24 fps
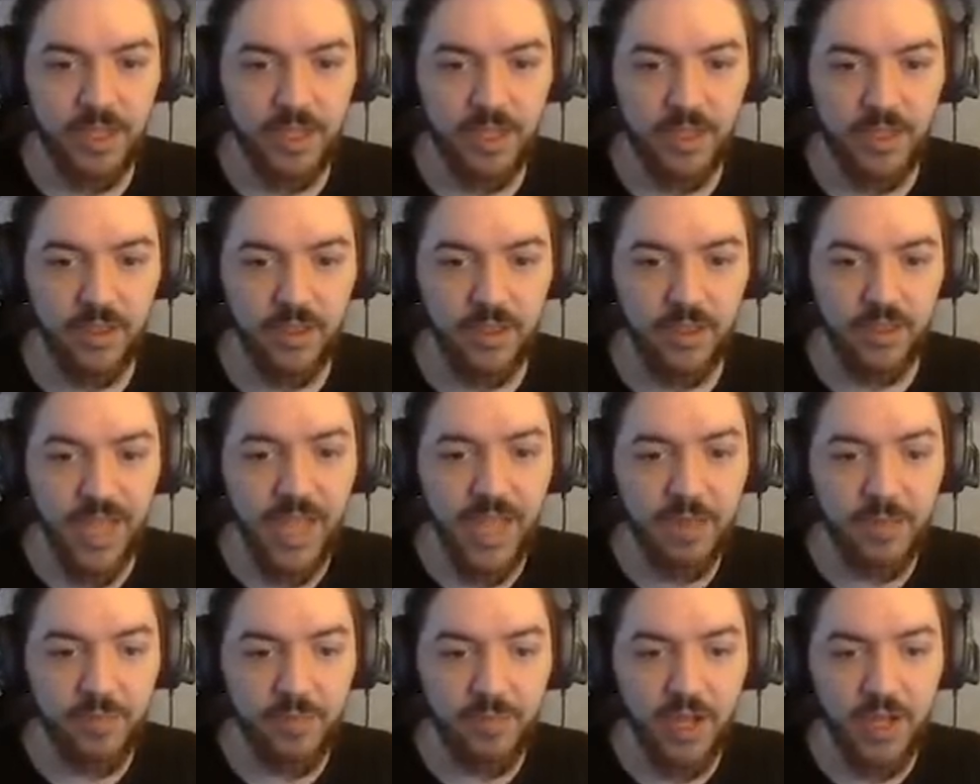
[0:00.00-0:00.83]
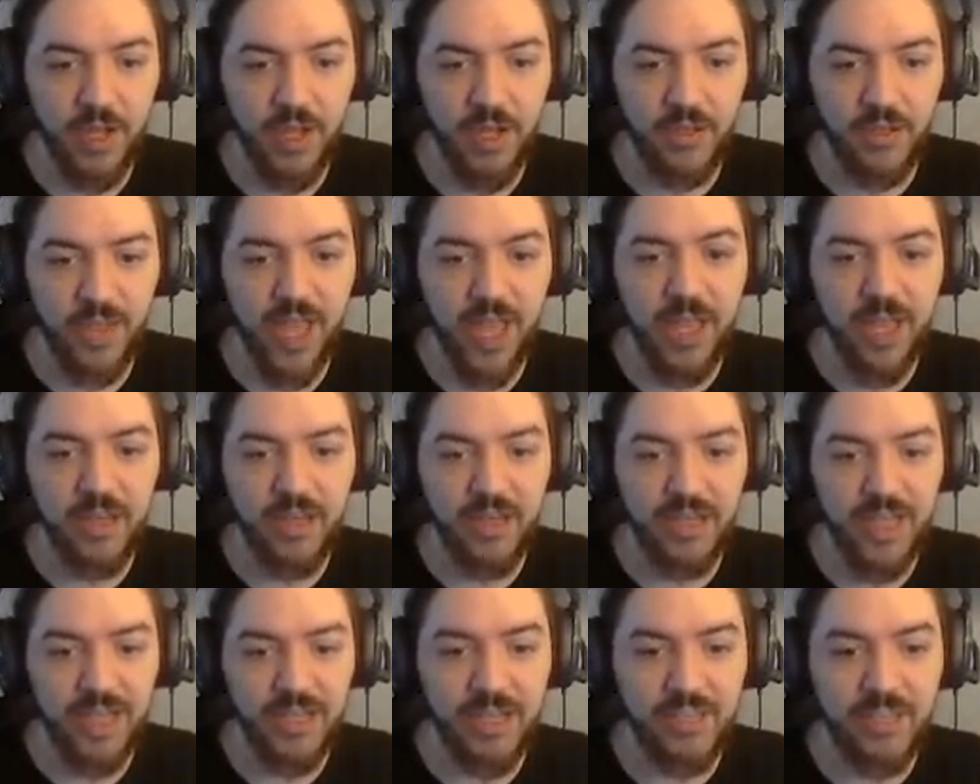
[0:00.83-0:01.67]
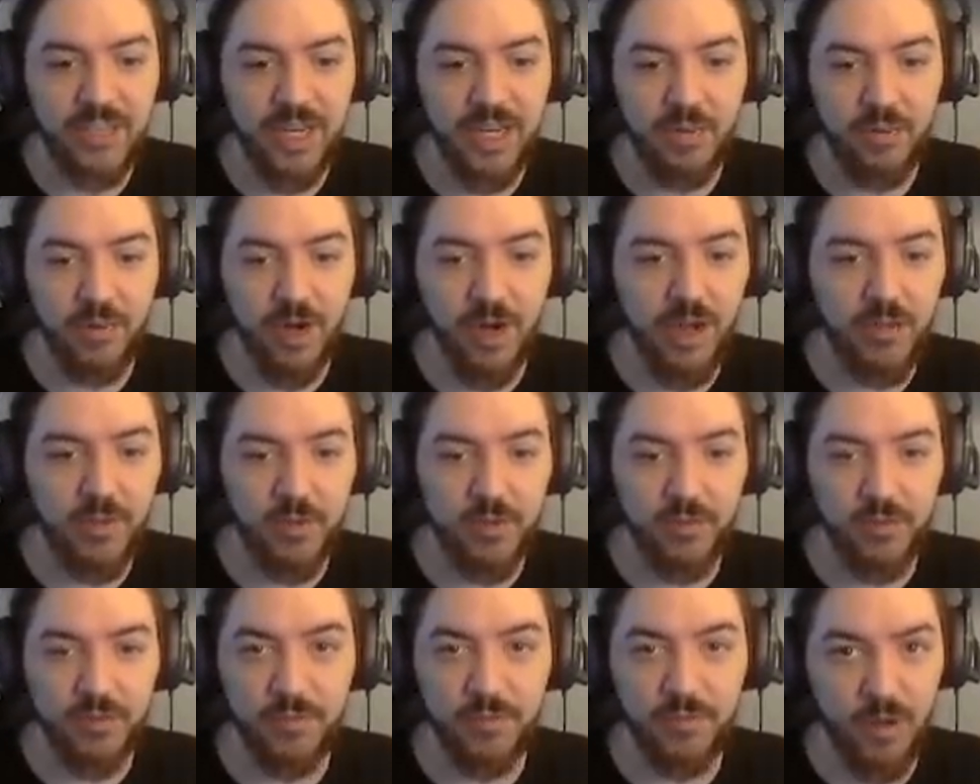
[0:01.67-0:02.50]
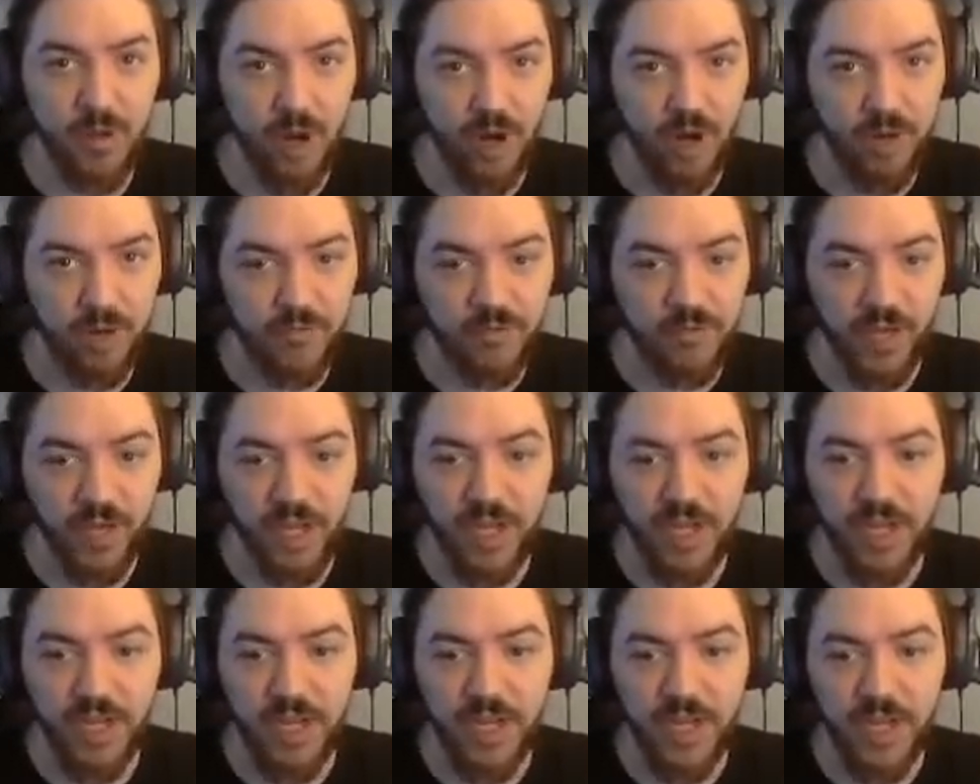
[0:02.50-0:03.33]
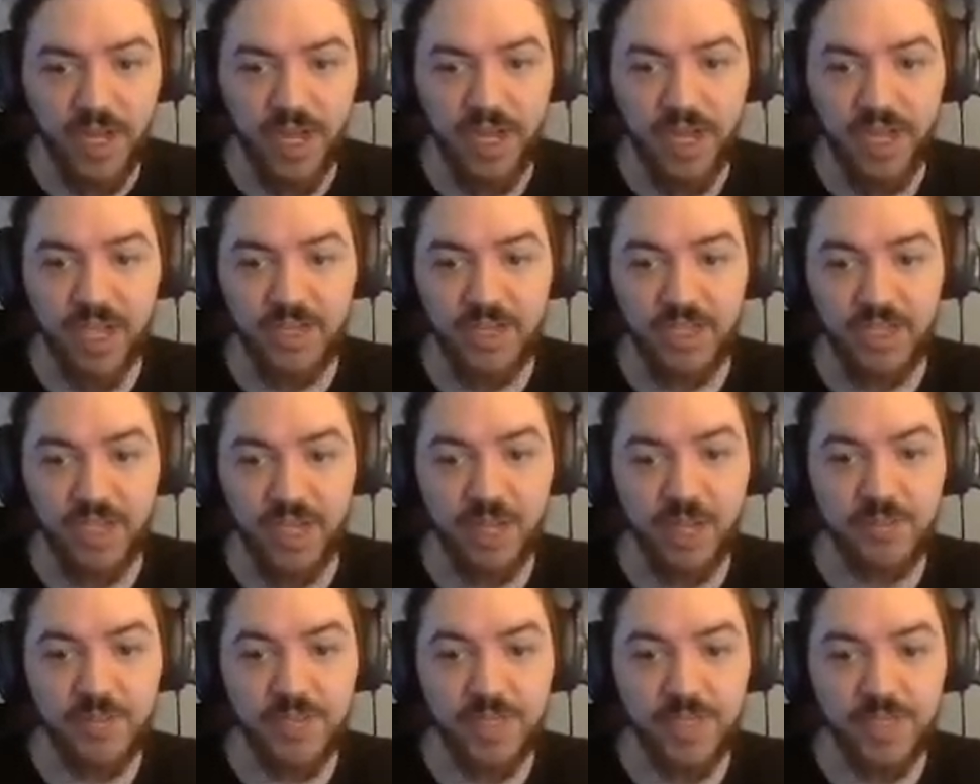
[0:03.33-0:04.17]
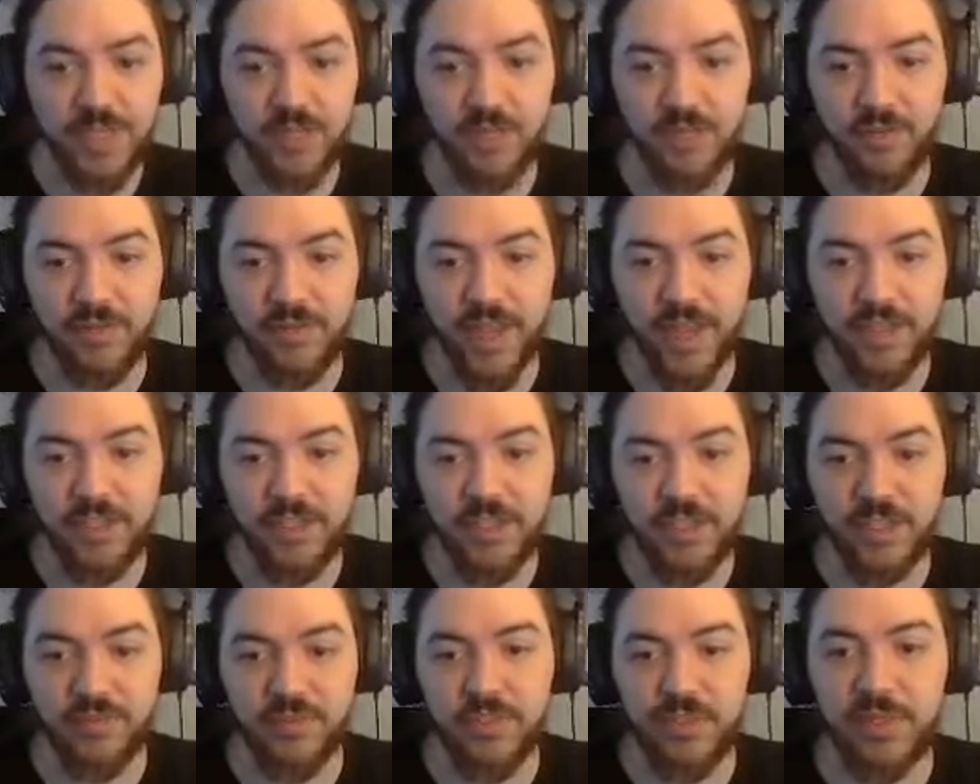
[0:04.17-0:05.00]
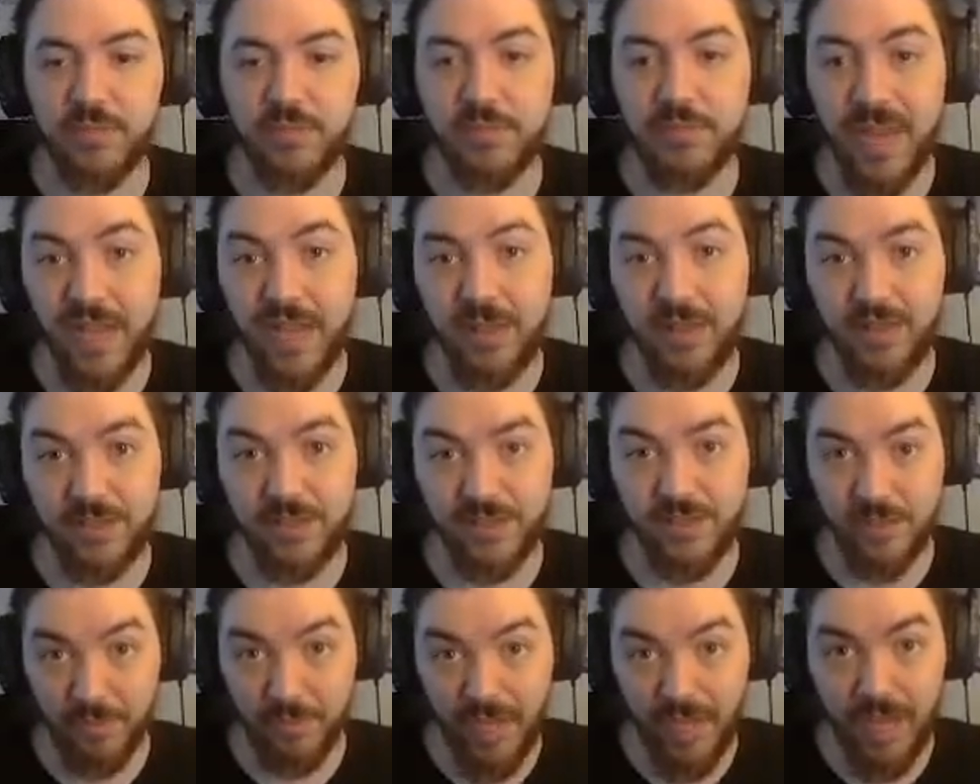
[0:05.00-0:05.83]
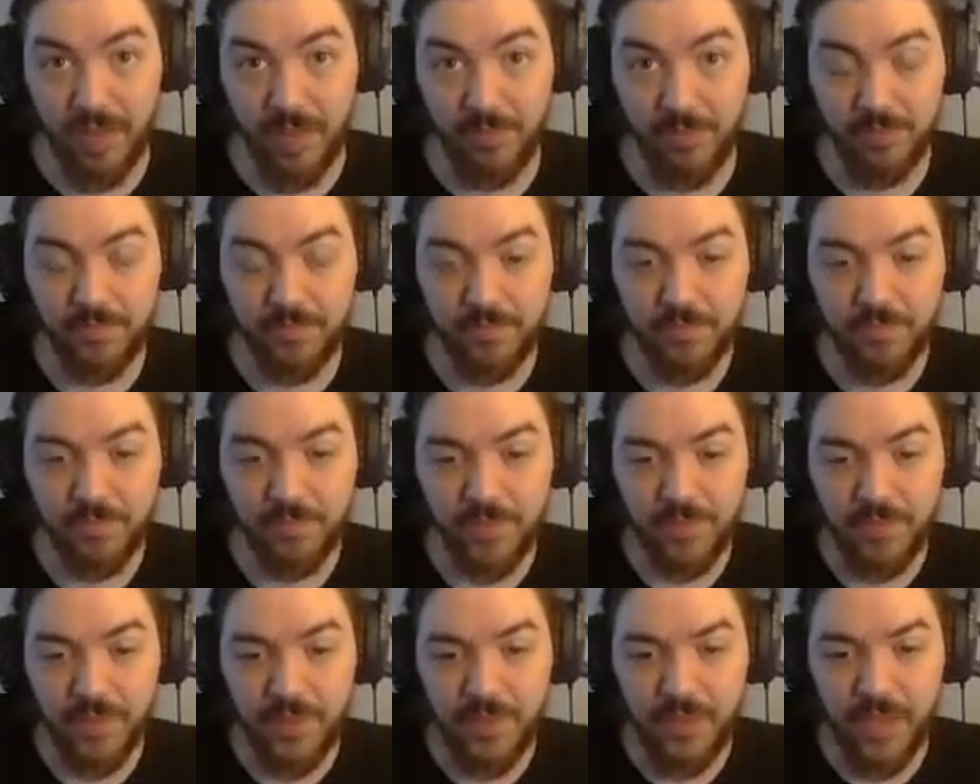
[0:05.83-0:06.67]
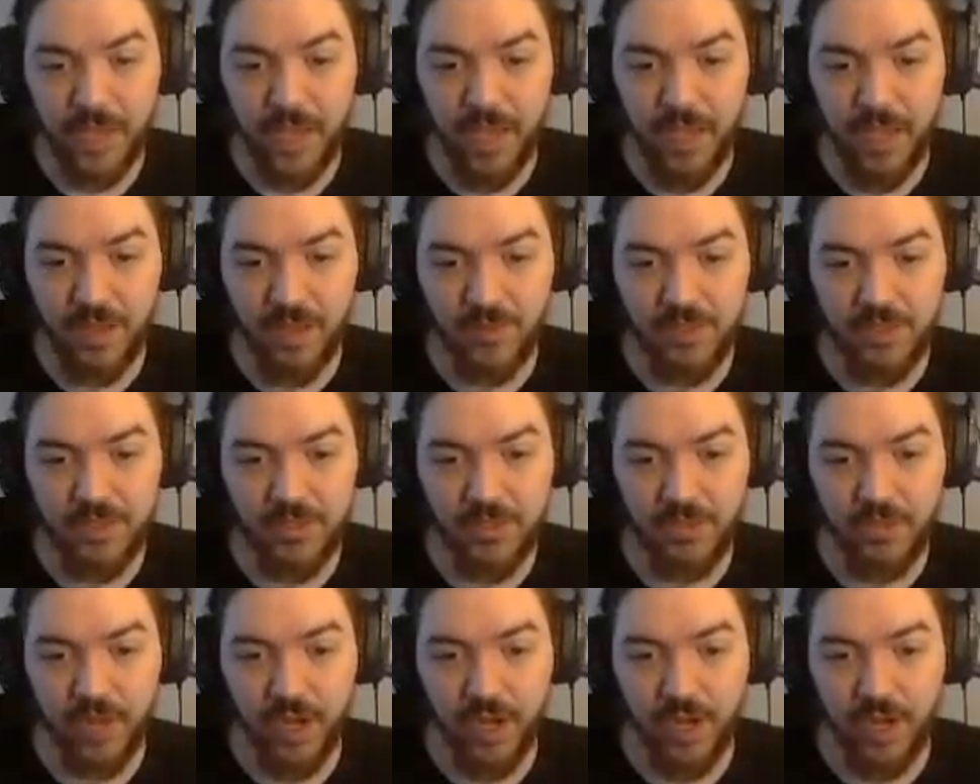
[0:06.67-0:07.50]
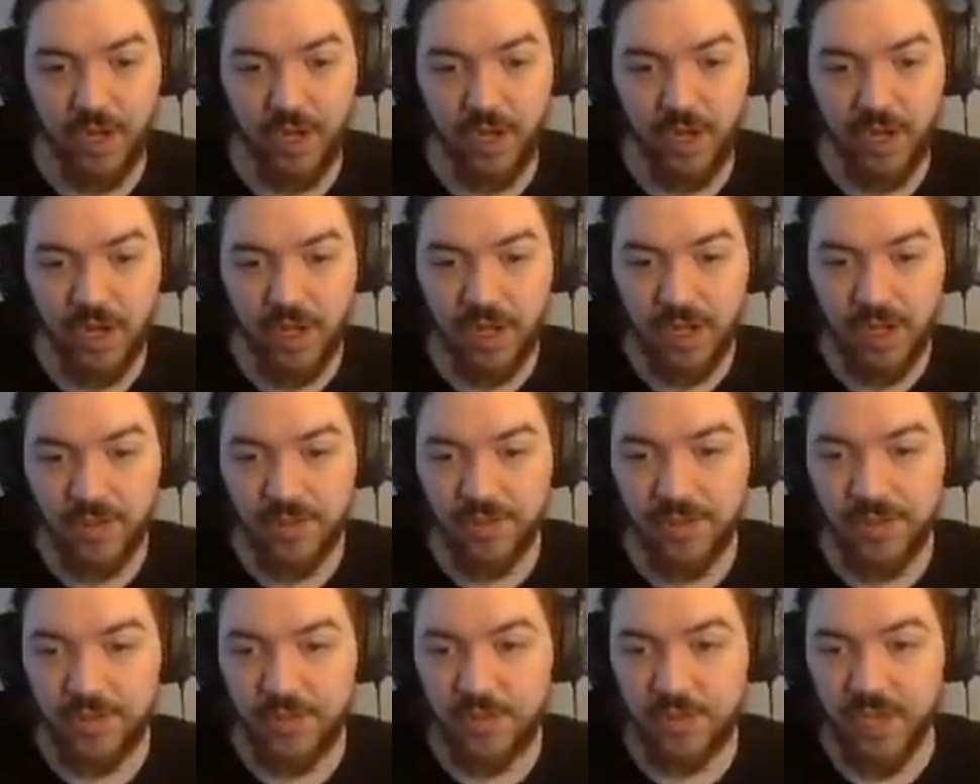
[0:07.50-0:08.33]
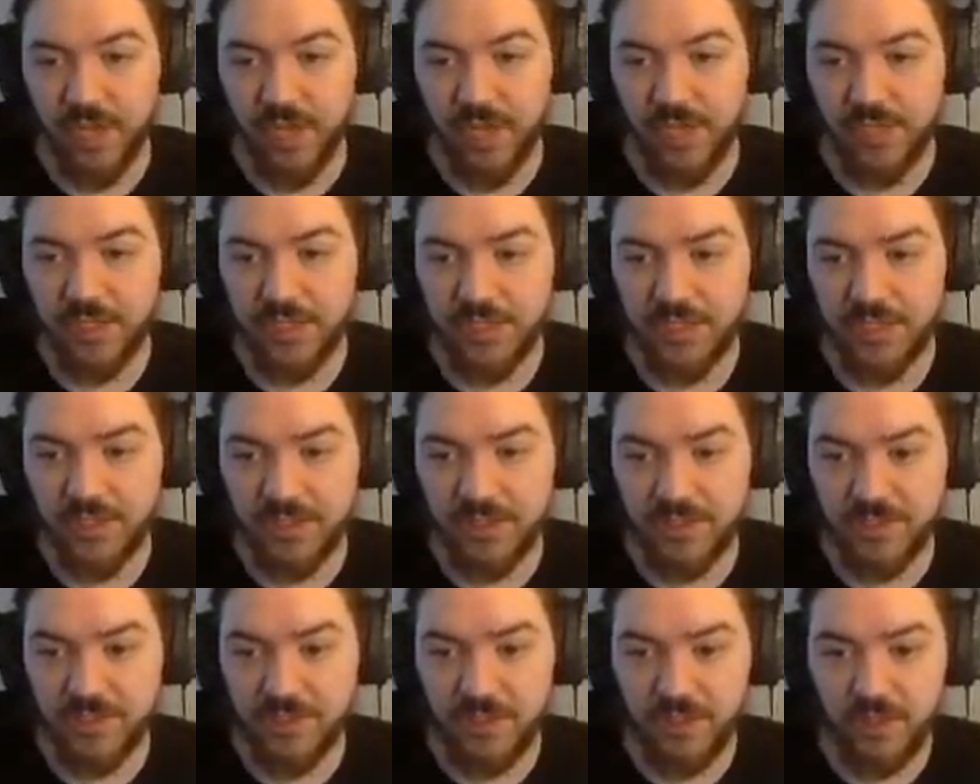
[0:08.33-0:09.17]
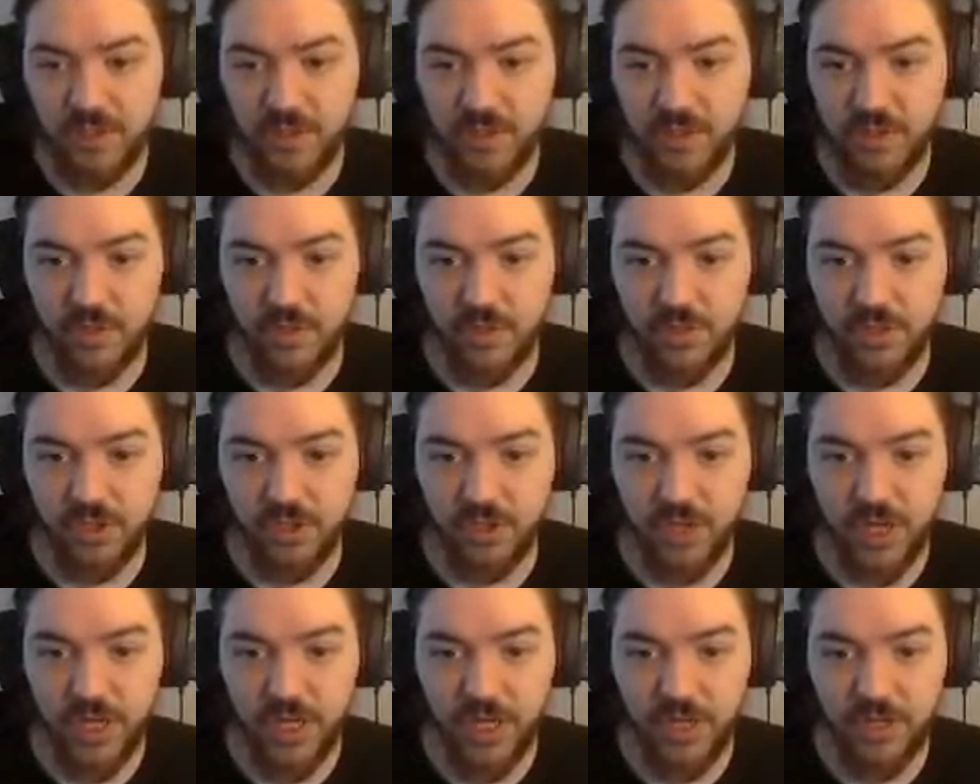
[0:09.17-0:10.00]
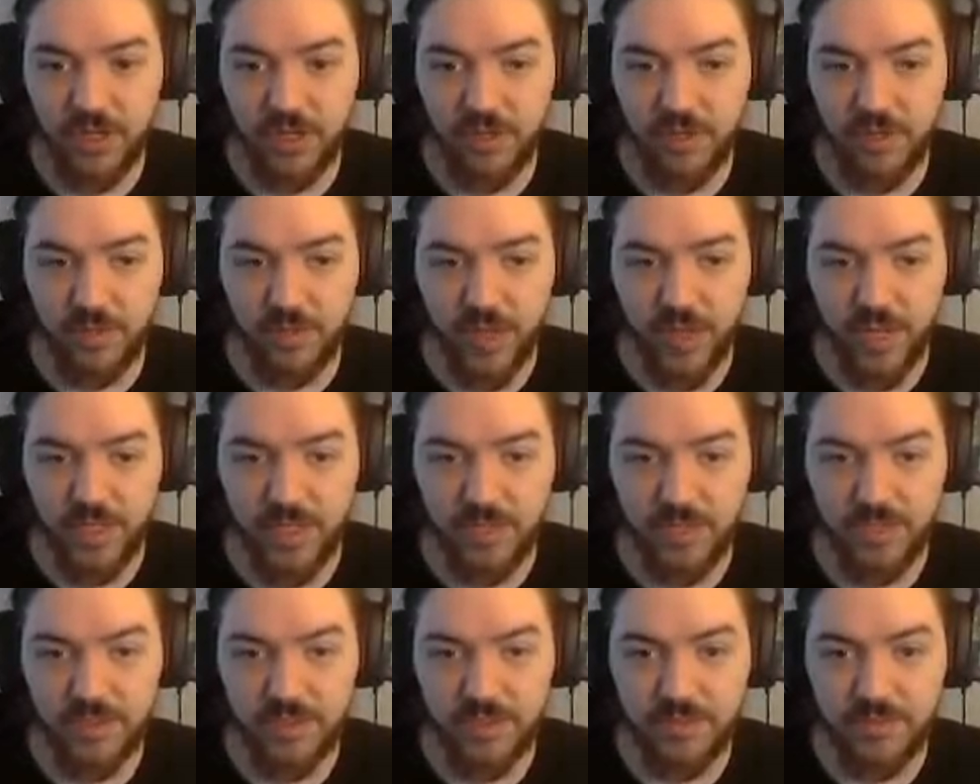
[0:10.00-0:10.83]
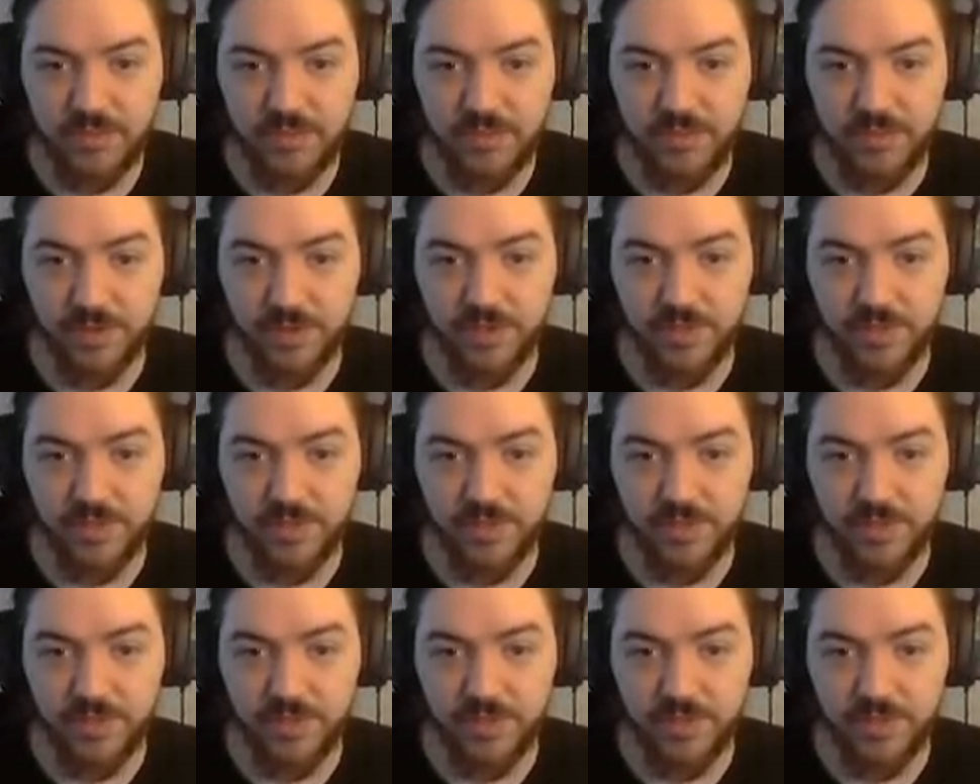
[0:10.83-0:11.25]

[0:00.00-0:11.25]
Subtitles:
that's not a problem offline, and actually I'm taking advantage of it to balance the map. I have it to where this base, you come straight in on the base from this